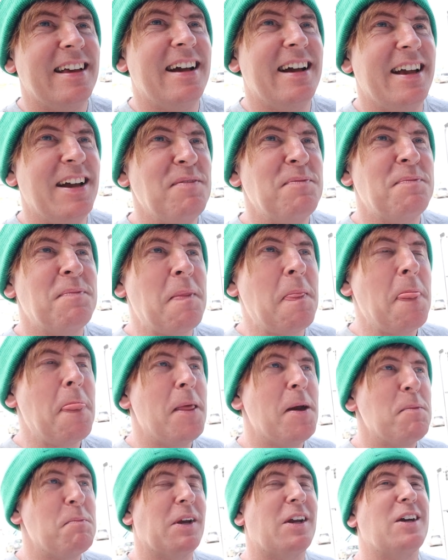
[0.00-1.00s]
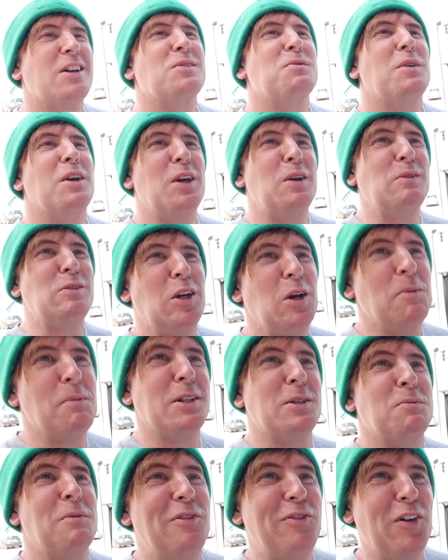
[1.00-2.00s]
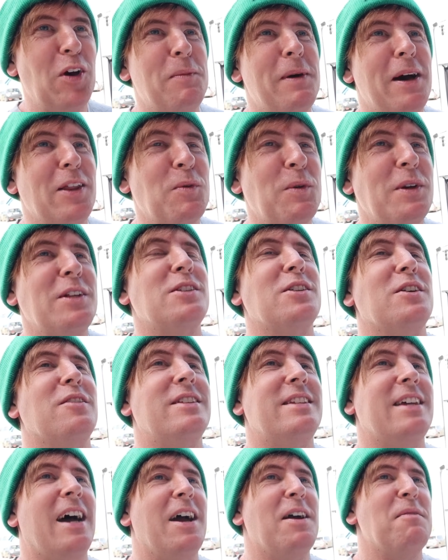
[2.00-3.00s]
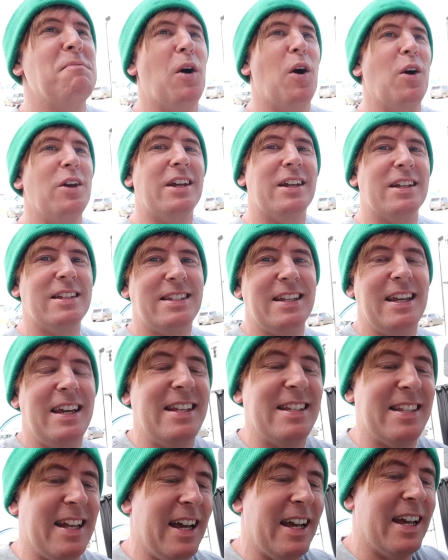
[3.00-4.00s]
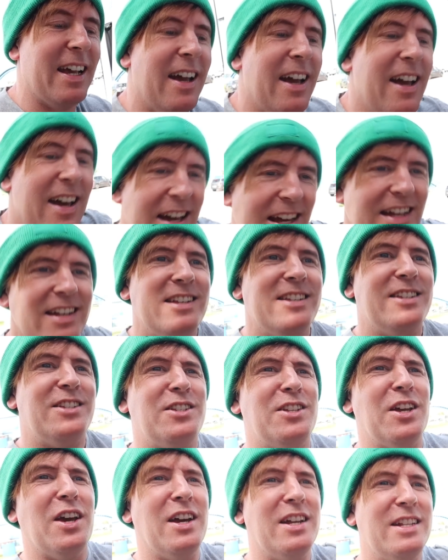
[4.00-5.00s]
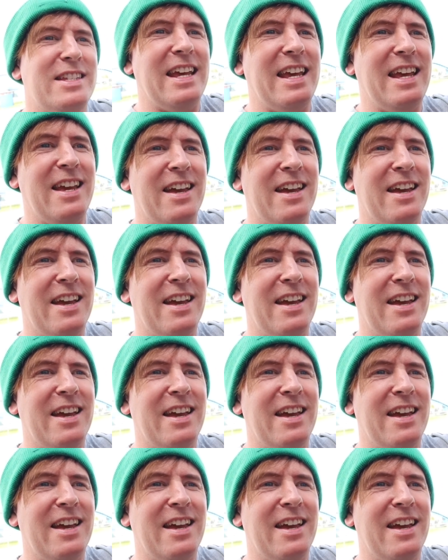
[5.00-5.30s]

Yeah, I am. Because we're YouTubers and we film out the windows all the time, but all you can see is like dirty.